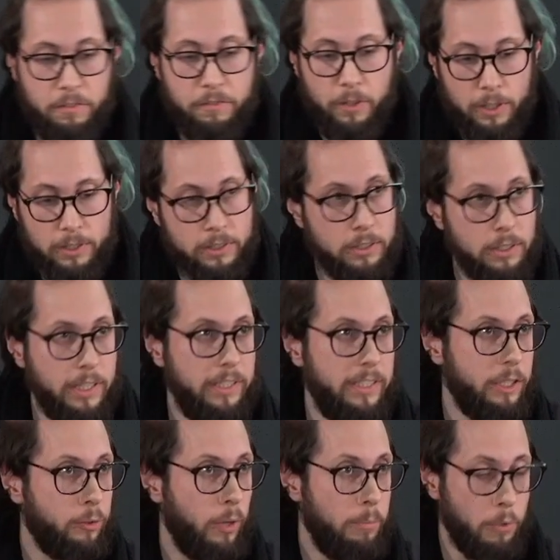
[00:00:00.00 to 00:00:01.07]
First, it
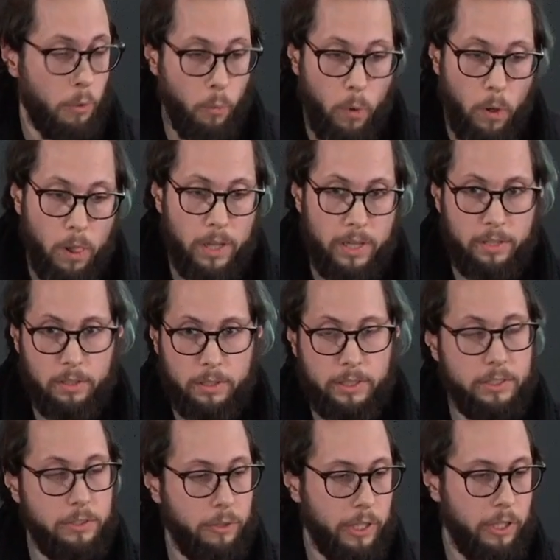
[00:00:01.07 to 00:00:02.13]
describes the whole
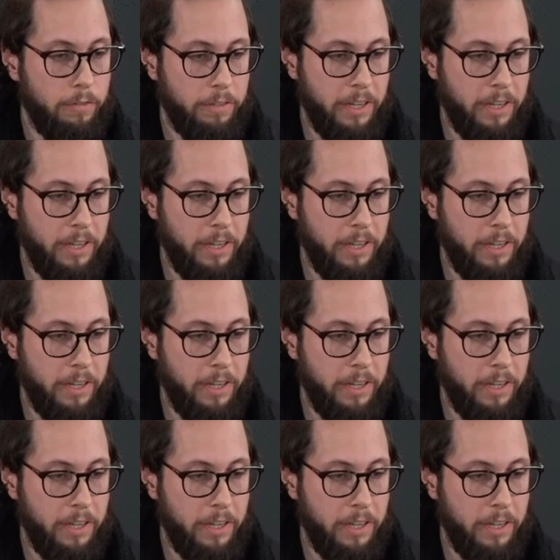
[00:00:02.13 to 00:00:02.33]
history of